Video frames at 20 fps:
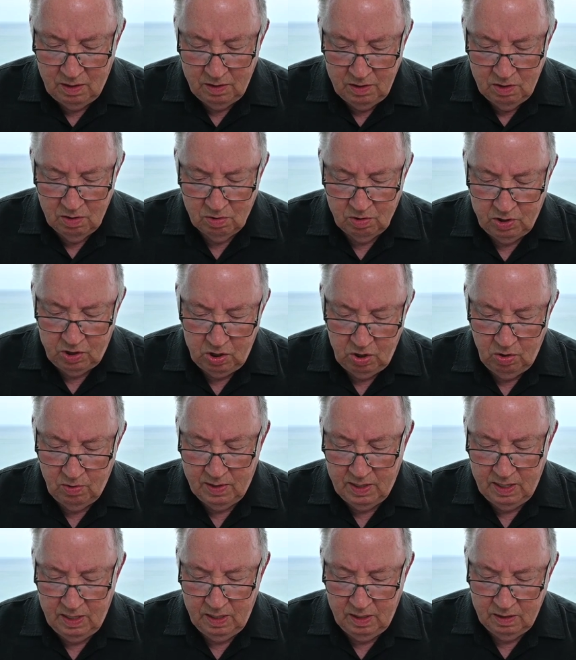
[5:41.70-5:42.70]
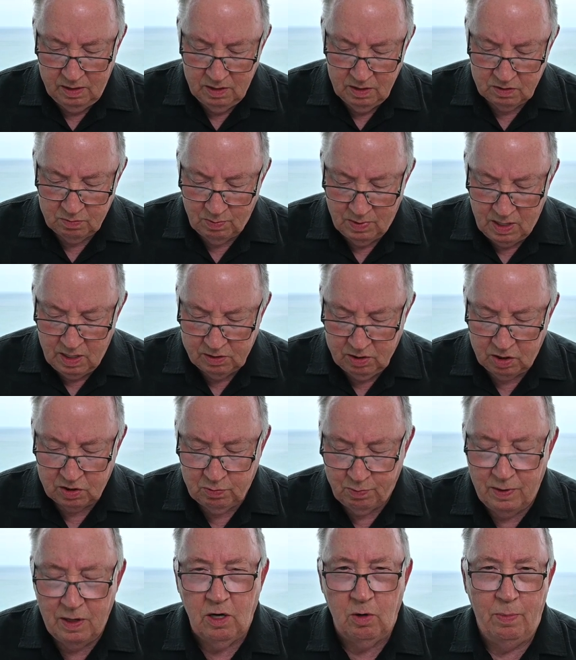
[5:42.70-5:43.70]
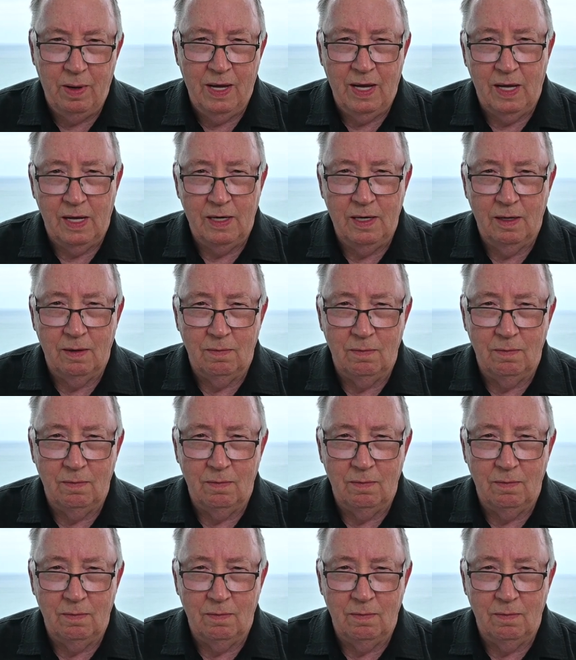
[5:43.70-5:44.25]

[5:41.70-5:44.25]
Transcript: your QA. Does Manta smell bad?